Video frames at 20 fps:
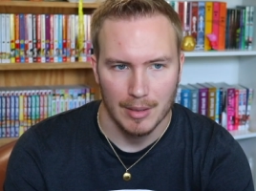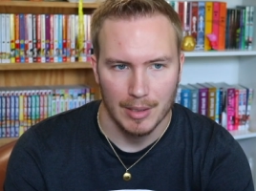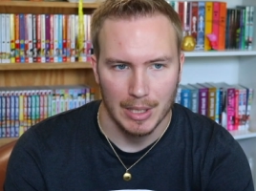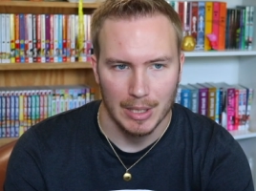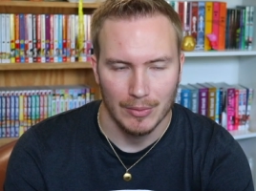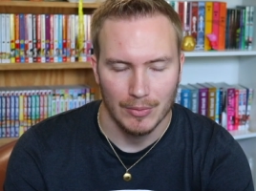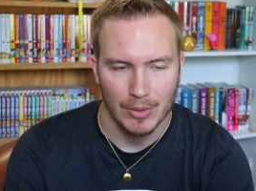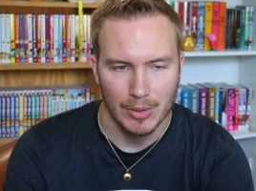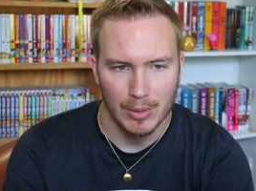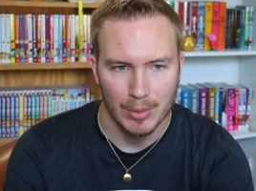
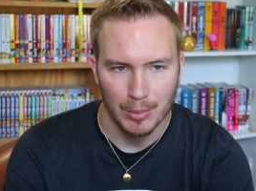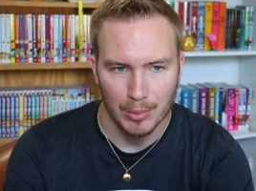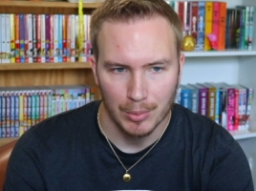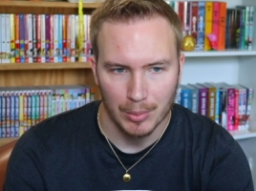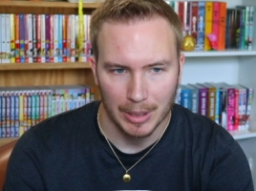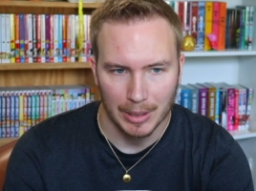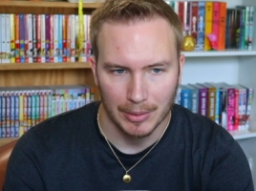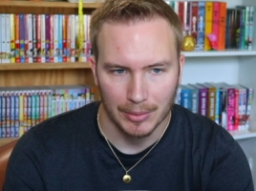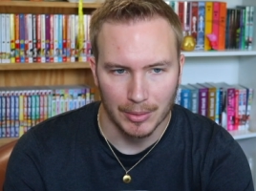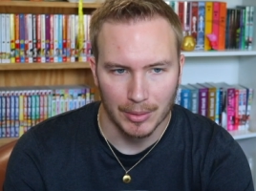If you
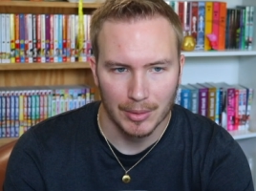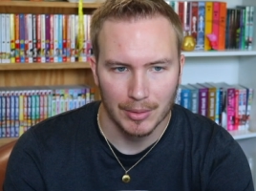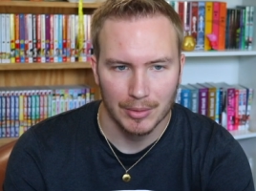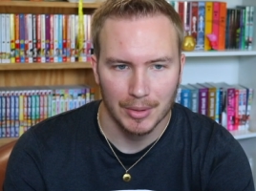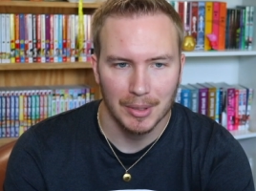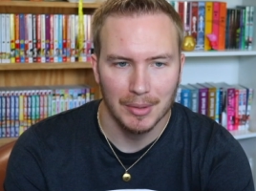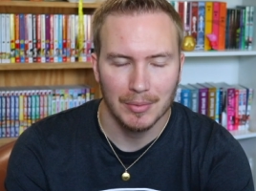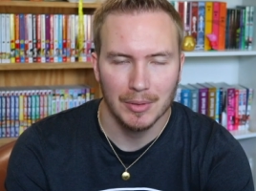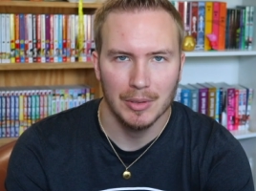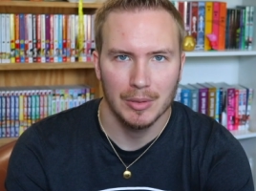exert
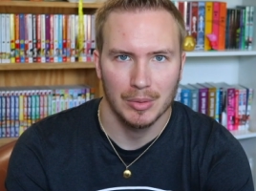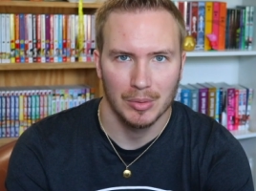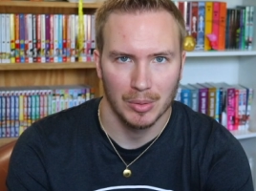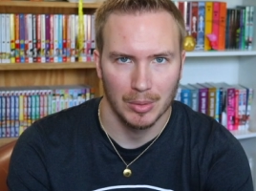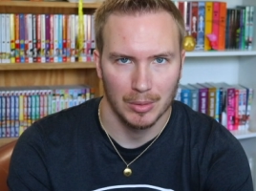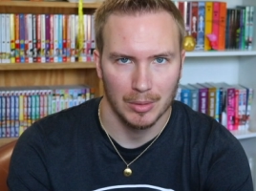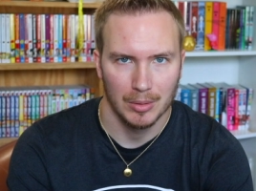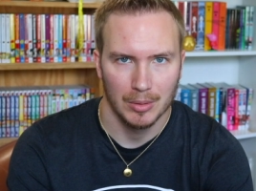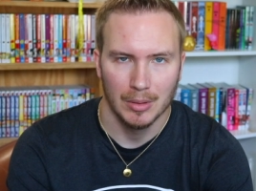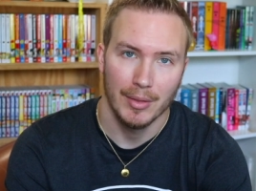
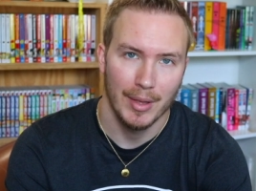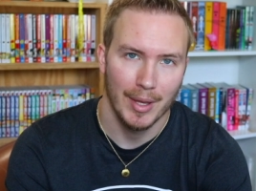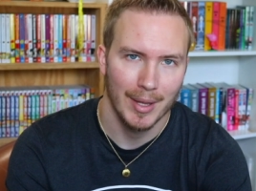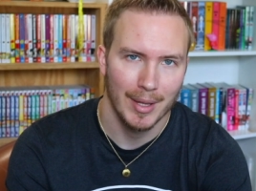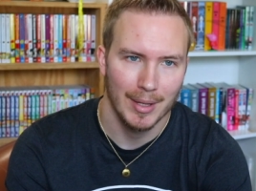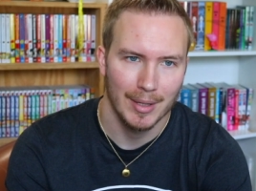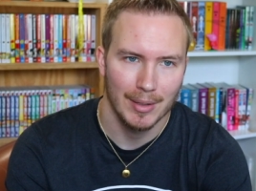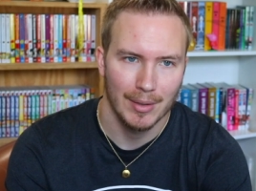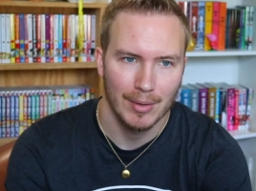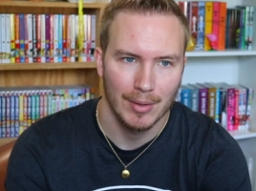self-control,
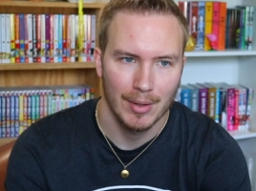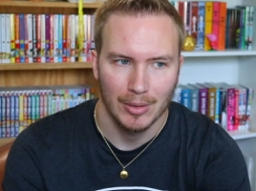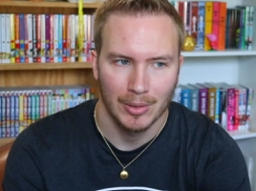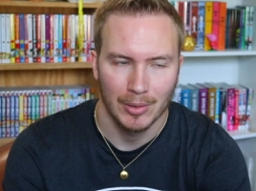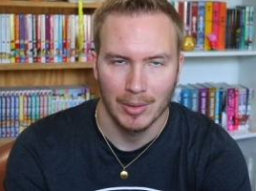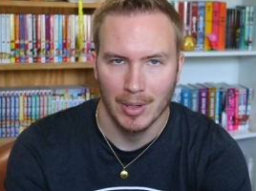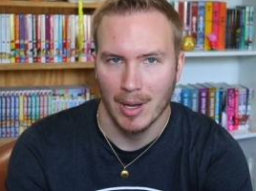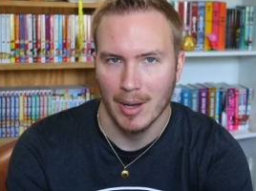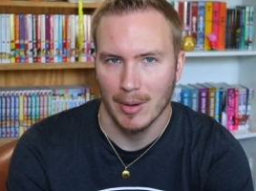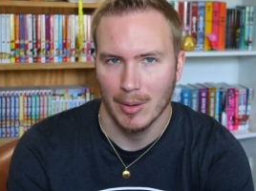then
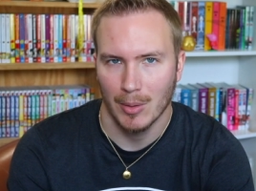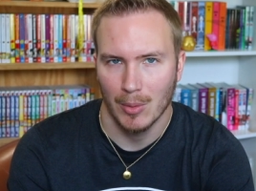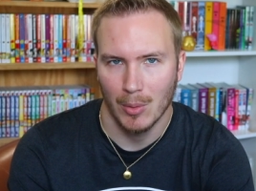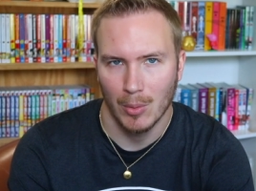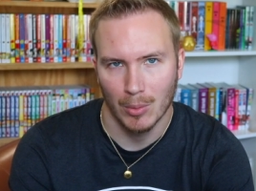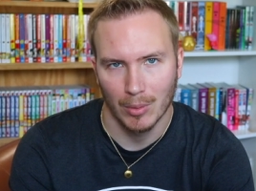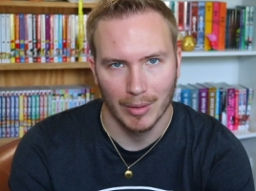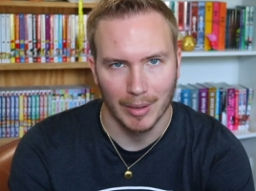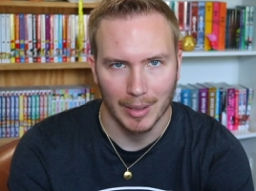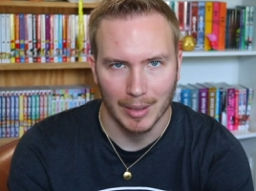you're not
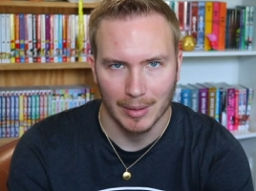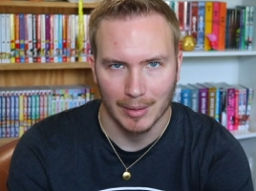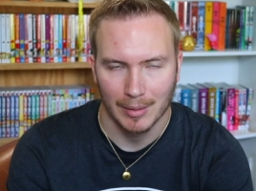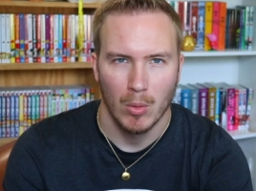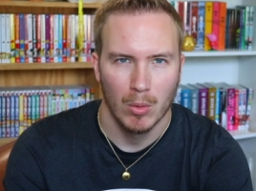hoarding.